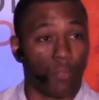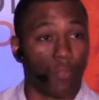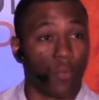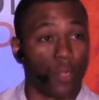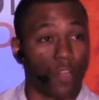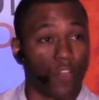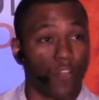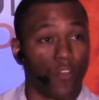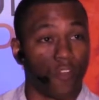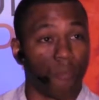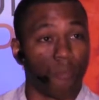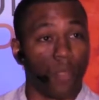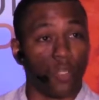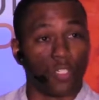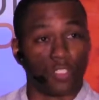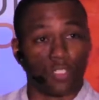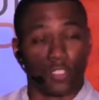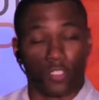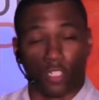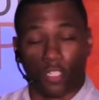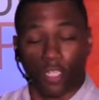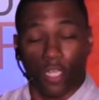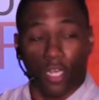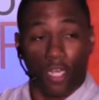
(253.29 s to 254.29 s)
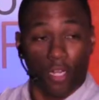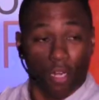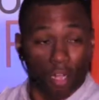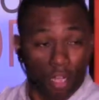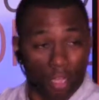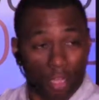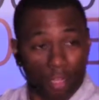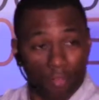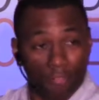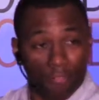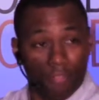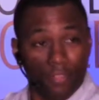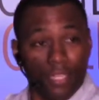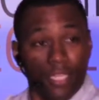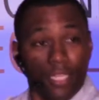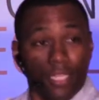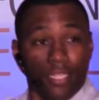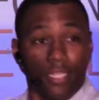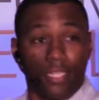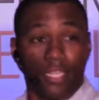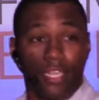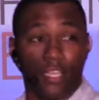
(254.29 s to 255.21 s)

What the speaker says: If one of your emotions are cut off,